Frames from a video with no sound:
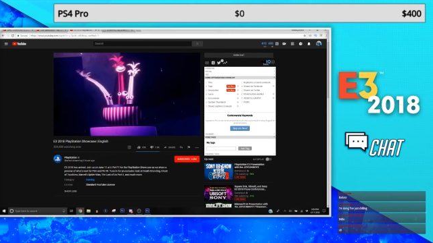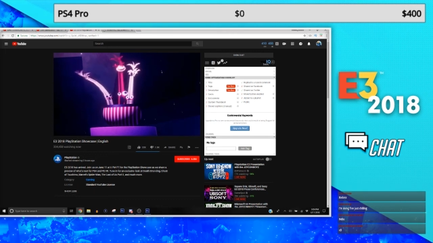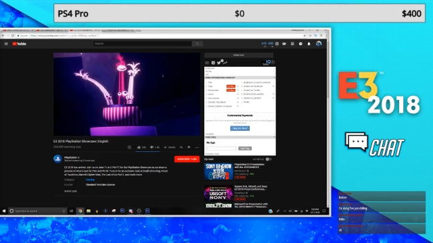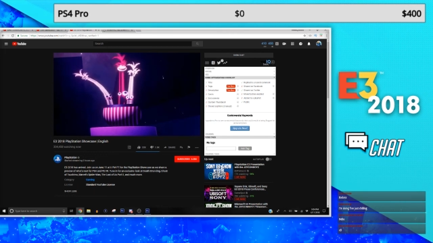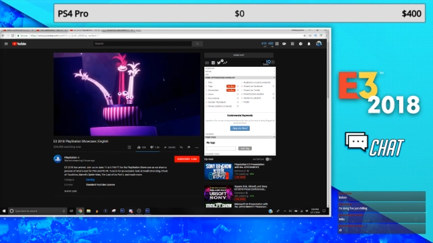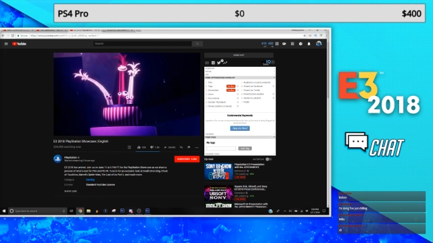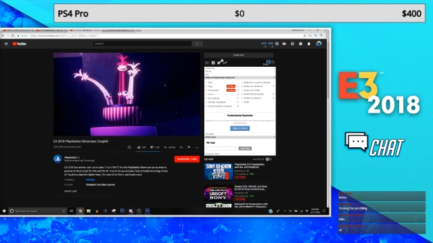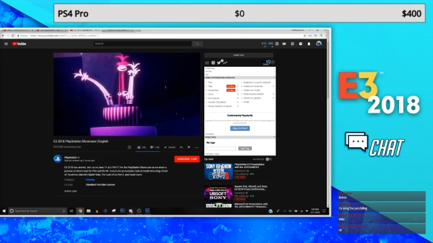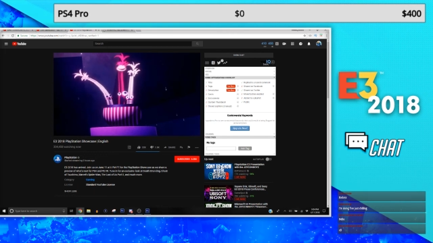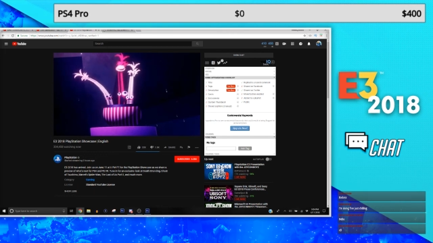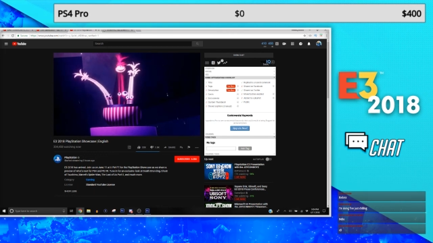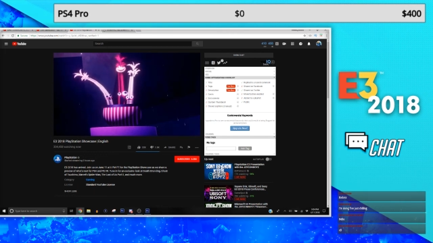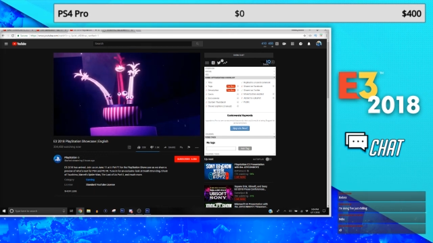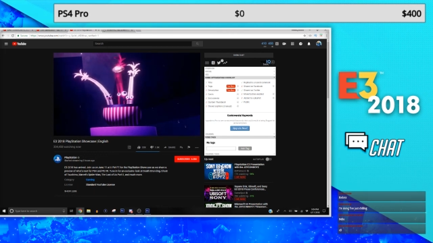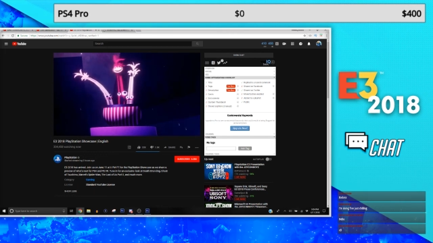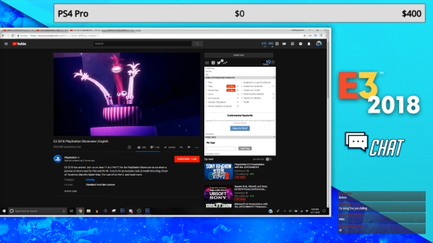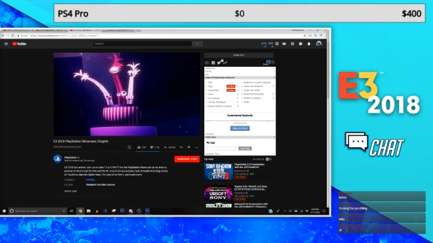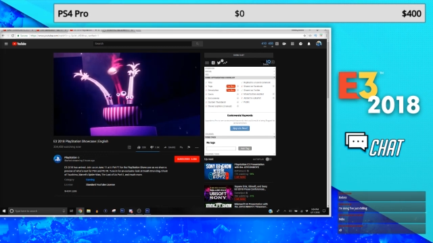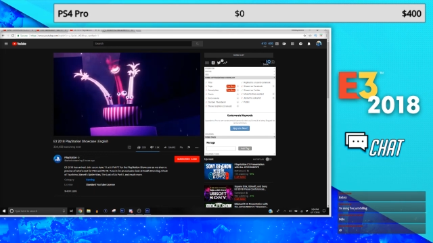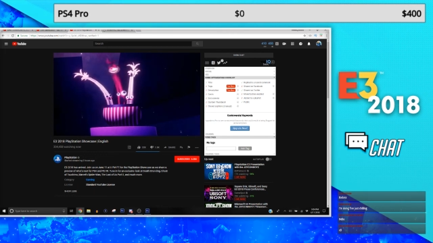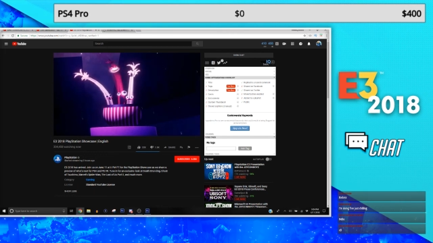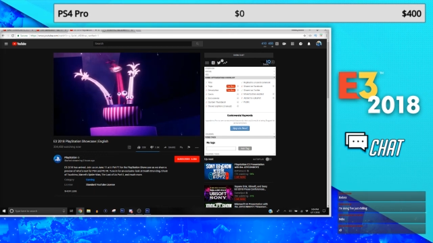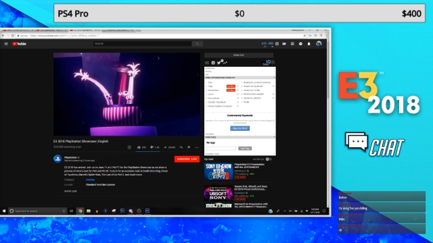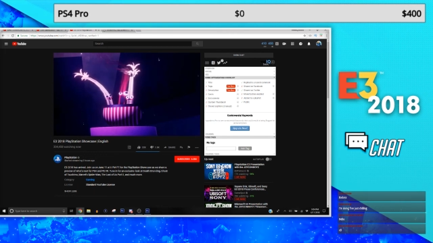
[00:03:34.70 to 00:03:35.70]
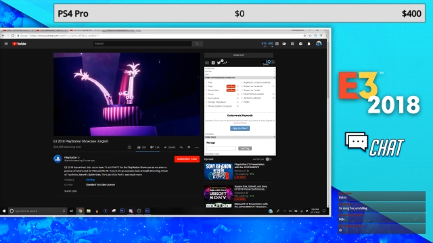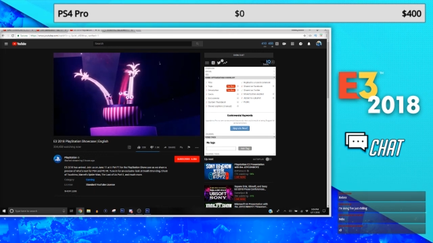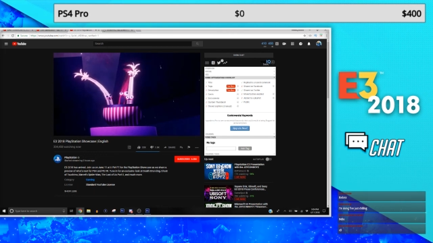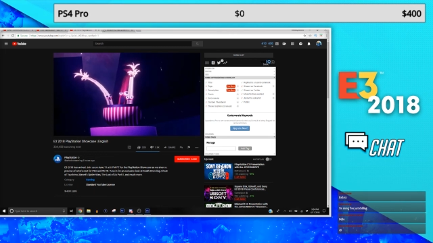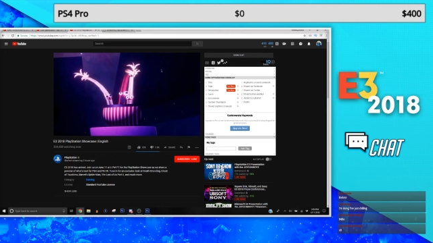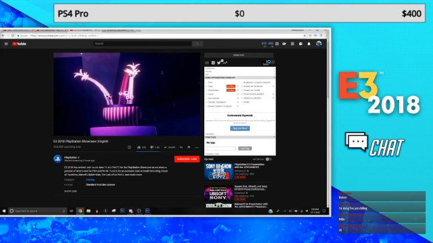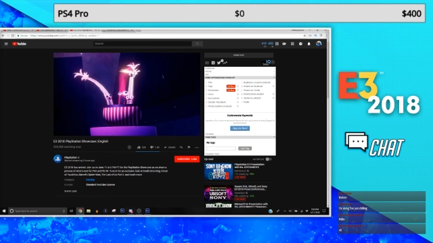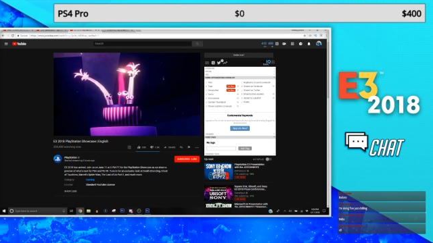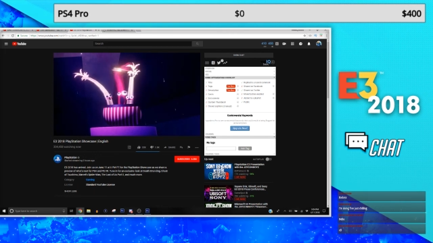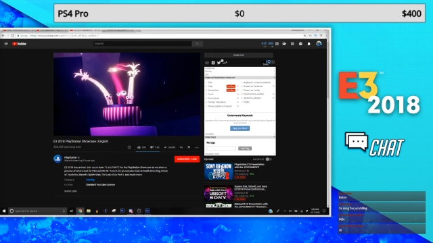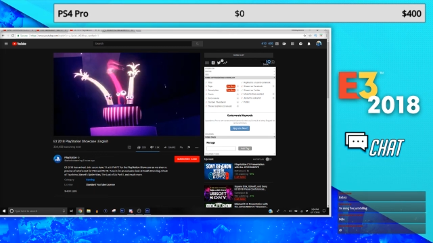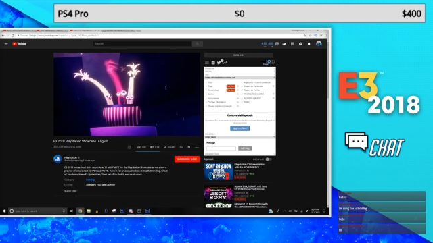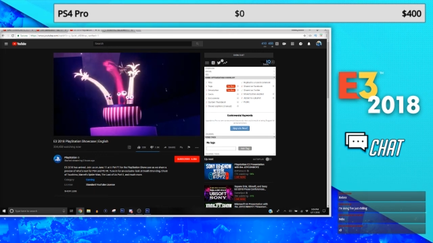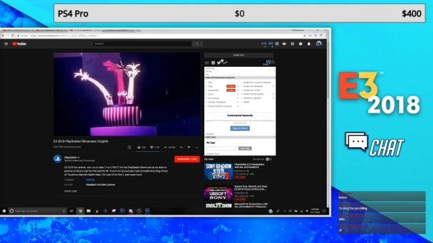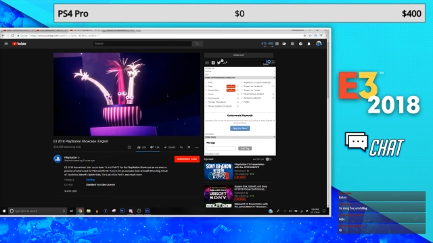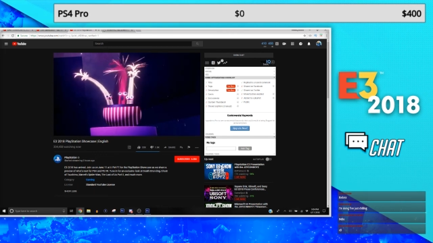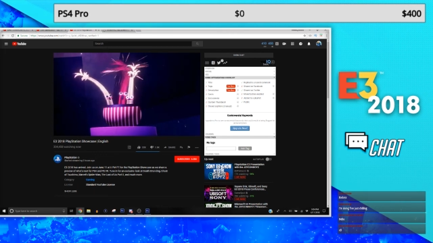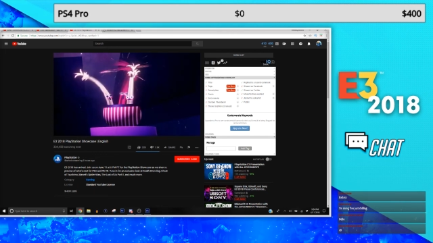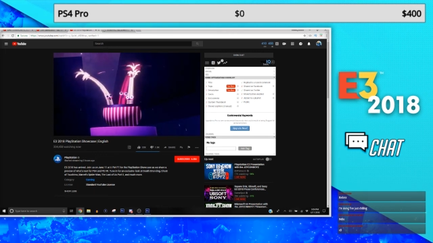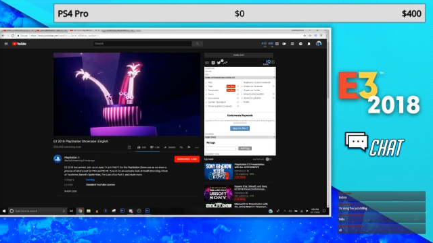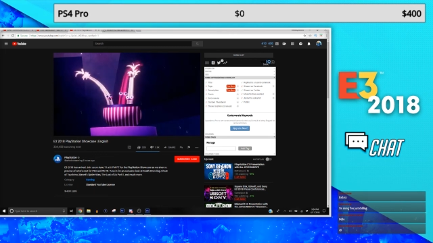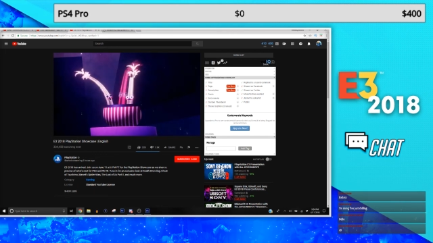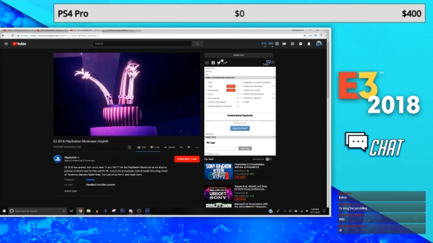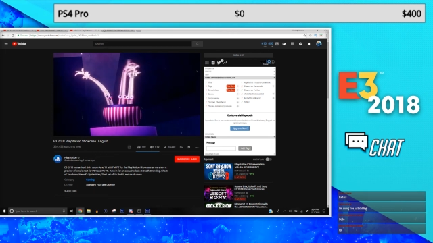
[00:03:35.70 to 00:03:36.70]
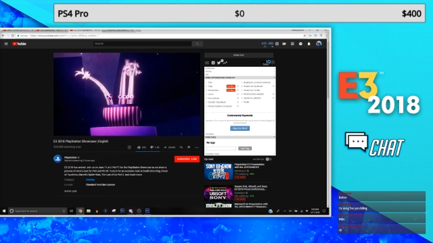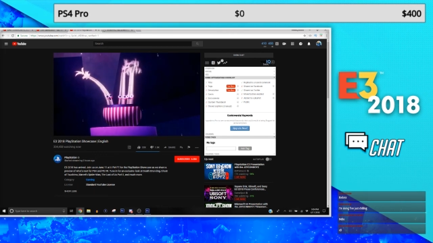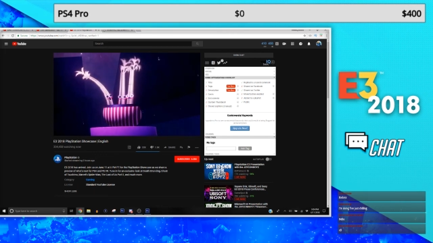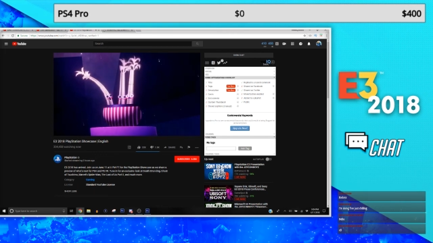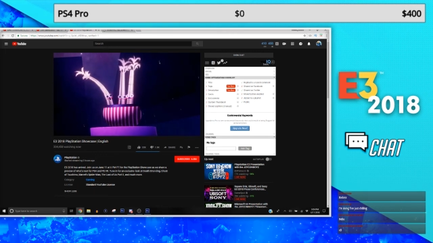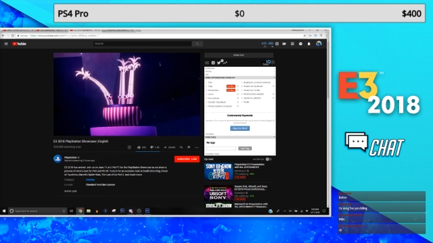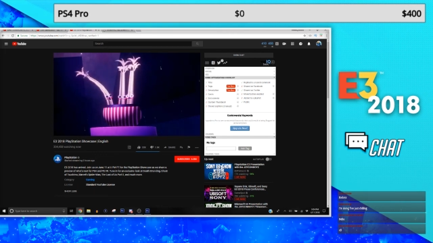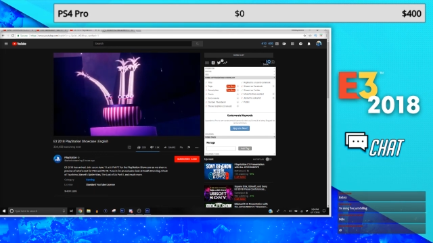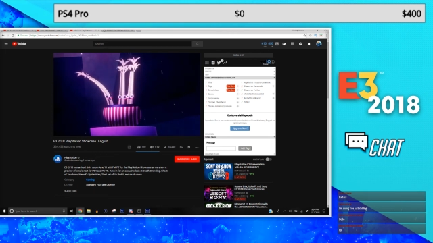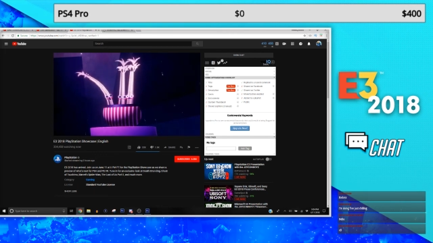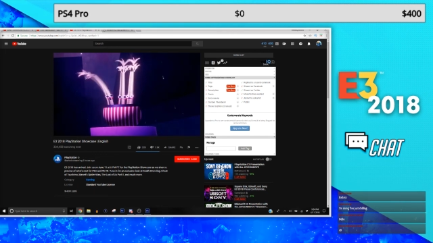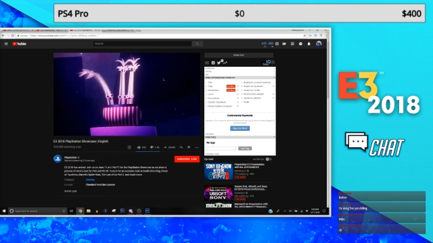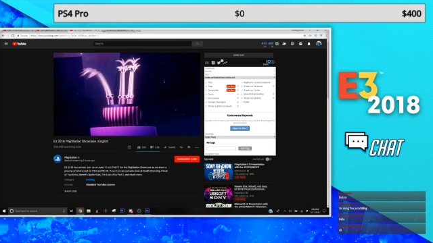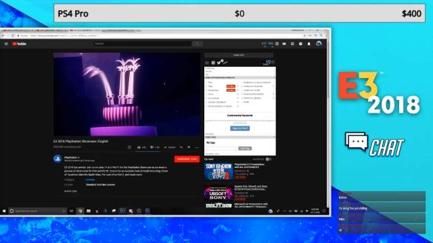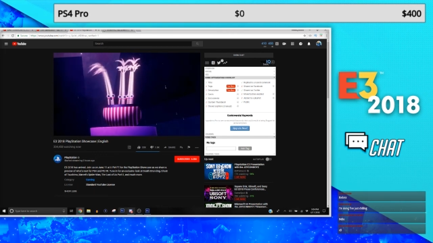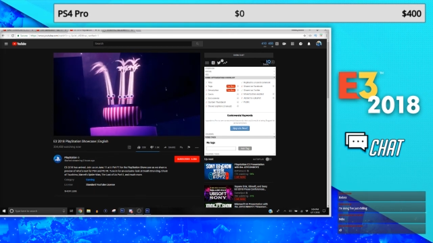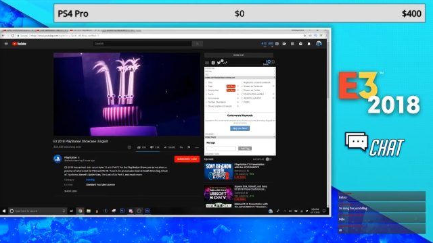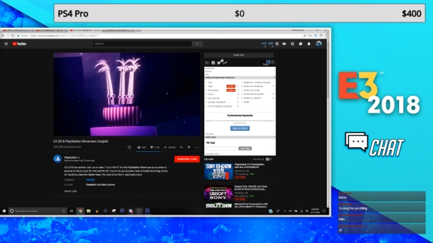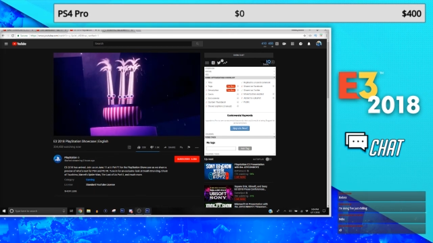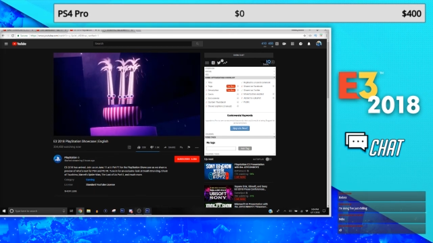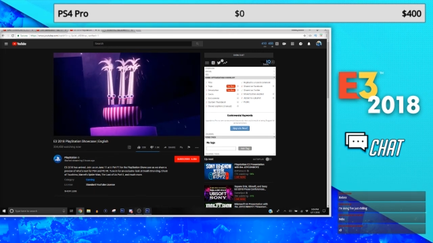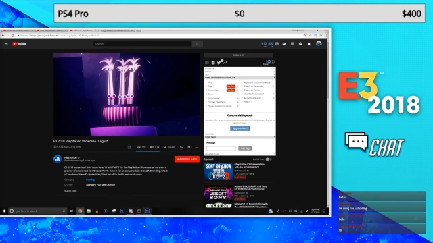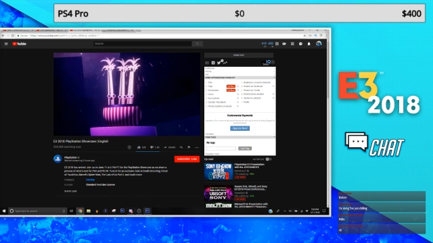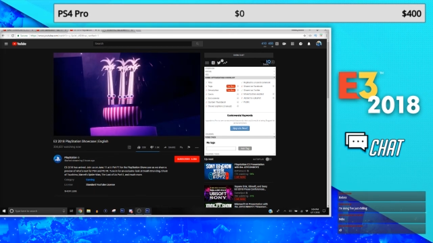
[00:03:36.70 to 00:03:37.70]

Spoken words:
No face is visible, so there are no lips to read.